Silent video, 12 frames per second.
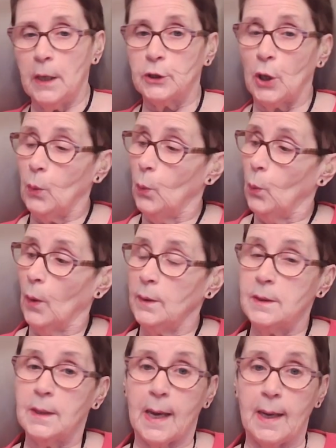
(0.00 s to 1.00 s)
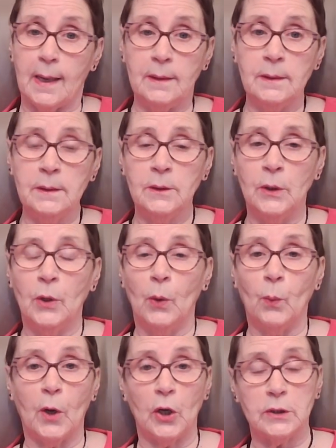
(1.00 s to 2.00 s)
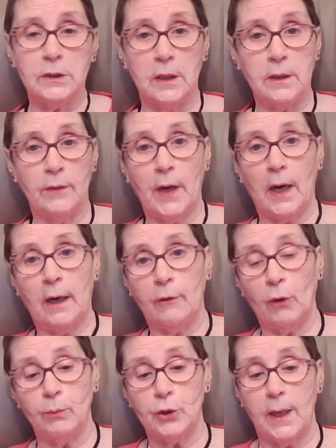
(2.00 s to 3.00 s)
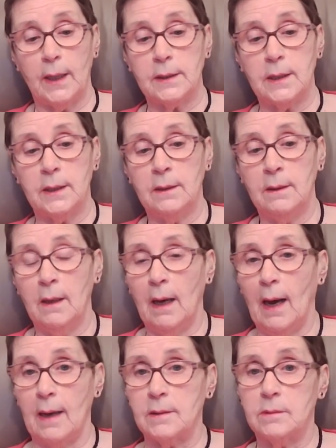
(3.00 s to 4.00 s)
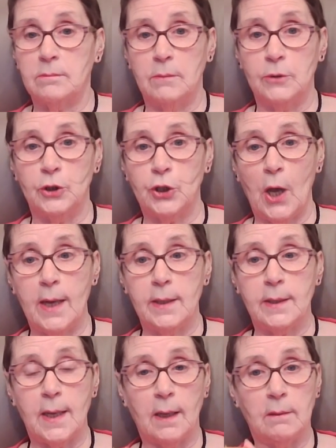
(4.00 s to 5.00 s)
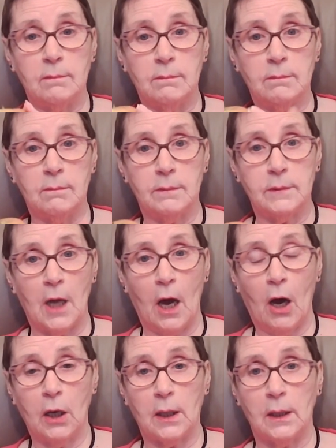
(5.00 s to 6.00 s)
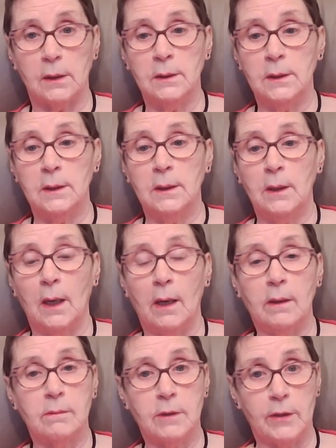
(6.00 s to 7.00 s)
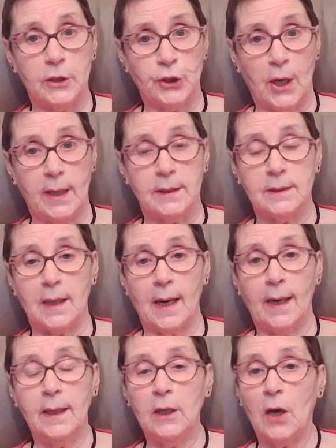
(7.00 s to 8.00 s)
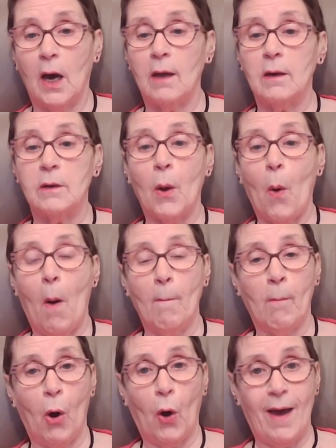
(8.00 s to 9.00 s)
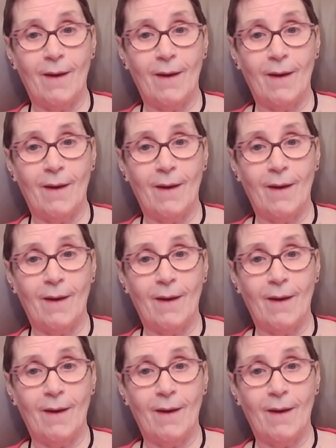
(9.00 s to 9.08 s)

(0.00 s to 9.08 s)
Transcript: So once again, we'll consider that our object has shading darker to the shady side and more